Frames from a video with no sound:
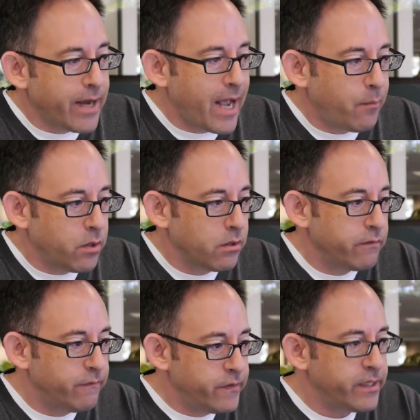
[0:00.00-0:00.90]
app,
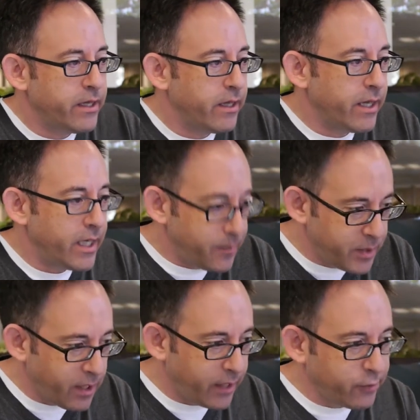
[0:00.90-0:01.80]
via an A
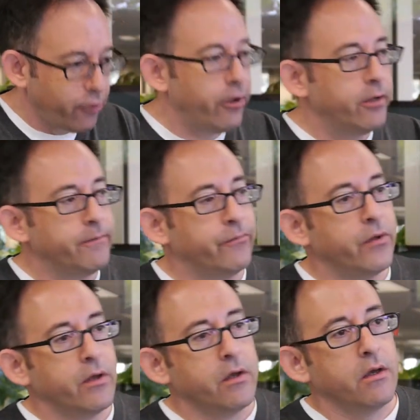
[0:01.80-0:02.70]
P I call,
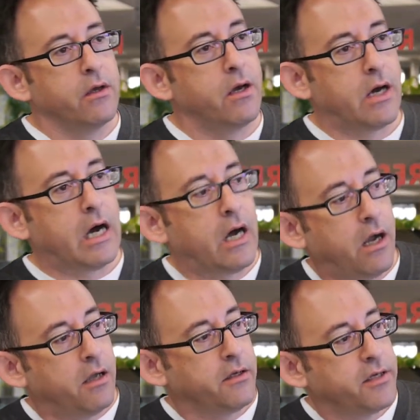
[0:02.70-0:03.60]

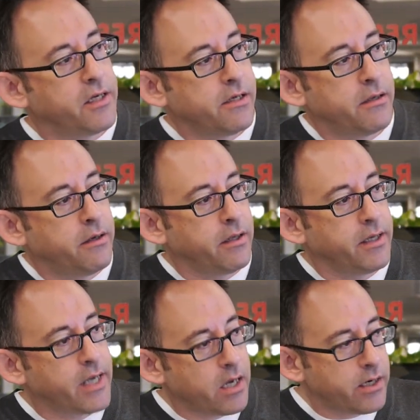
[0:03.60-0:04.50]
uh, can
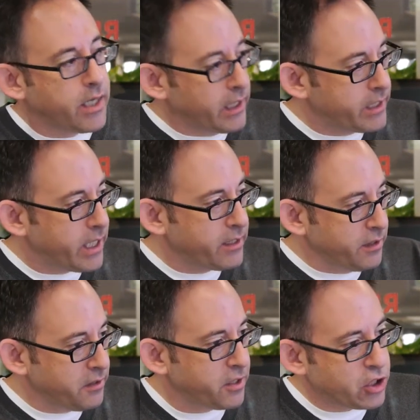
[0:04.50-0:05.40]
get at any
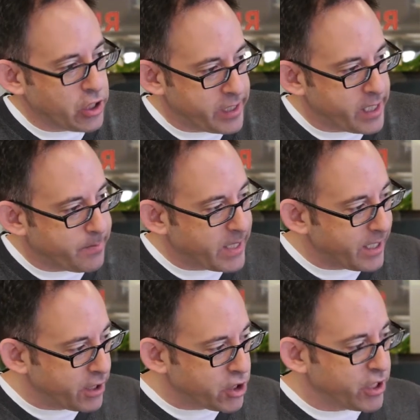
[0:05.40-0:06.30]
data, touch any data, make
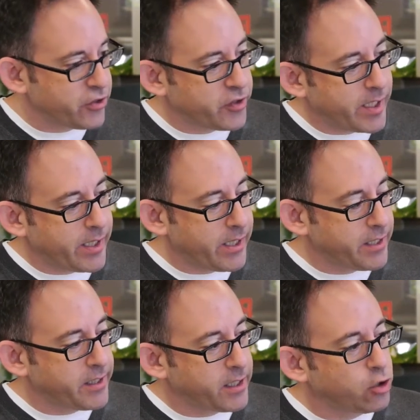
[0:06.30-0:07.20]
any changes to
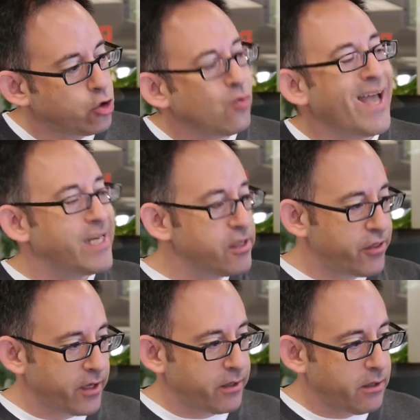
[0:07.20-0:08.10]
any data, do
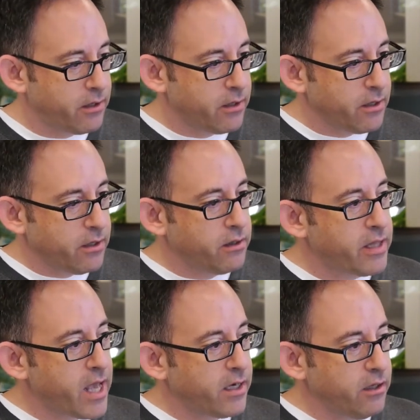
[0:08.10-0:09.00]
anything
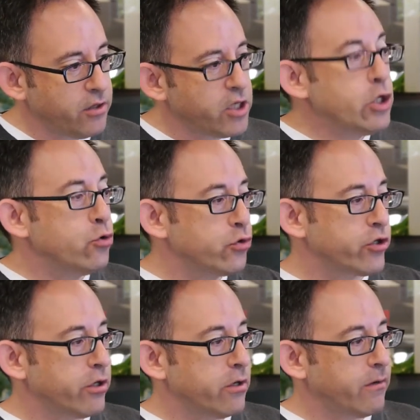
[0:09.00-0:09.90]
that the
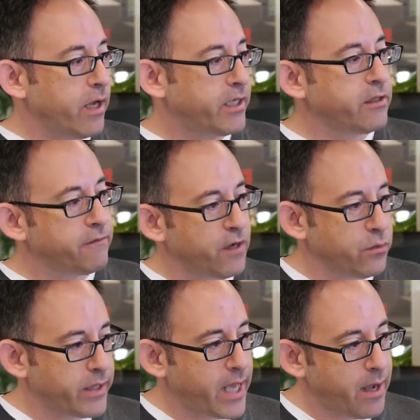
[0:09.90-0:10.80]
user identified
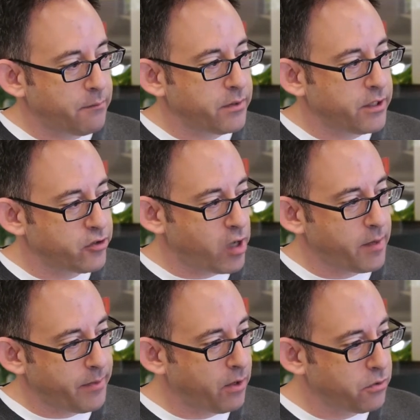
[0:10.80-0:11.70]
with the app is not
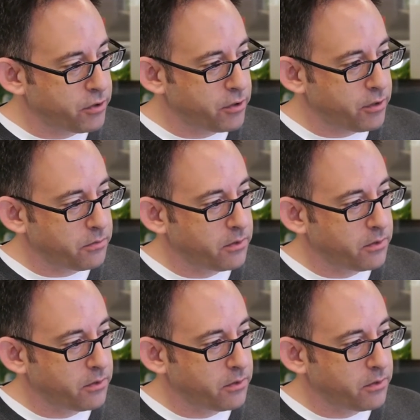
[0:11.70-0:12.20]
empowered to do.